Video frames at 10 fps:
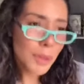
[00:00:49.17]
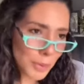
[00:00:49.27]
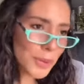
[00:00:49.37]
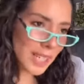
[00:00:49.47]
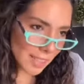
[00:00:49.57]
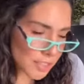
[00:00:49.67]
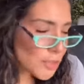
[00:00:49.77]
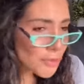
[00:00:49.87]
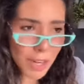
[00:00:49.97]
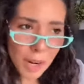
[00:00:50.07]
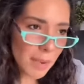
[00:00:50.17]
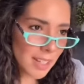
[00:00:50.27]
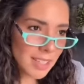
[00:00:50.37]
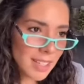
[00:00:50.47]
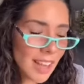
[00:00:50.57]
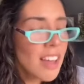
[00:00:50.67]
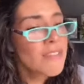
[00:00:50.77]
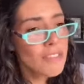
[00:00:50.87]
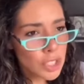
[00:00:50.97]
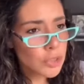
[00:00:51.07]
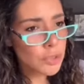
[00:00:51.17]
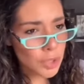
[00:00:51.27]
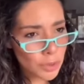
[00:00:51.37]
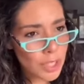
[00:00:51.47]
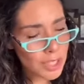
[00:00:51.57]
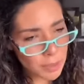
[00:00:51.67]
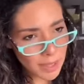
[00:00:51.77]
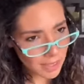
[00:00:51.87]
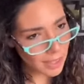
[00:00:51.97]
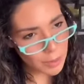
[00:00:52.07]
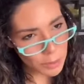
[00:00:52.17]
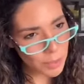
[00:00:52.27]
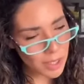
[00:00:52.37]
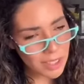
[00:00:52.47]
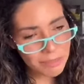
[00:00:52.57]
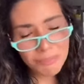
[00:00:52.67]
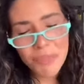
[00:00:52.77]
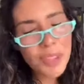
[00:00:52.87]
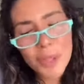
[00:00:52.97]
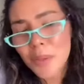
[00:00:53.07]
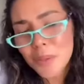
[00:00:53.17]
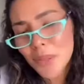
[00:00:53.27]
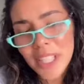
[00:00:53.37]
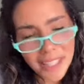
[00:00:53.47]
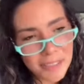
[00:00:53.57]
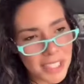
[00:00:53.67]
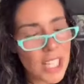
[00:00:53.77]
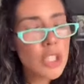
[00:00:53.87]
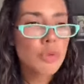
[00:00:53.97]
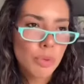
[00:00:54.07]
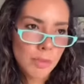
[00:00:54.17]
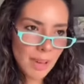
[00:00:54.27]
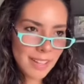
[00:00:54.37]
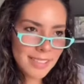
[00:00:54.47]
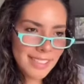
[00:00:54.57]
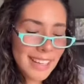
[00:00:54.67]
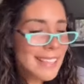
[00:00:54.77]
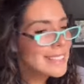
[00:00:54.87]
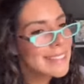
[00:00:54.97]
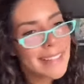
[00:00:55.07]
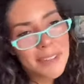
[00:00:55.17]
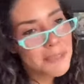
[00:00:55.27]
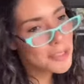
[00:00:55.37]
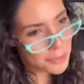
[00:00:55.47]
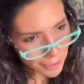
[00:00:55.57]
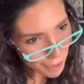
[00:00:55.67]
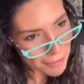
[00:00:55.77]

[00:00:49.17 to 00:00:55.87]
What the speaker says: María loves you very much and feels your frustration about the language barrier. The only real language that truly matters is the language of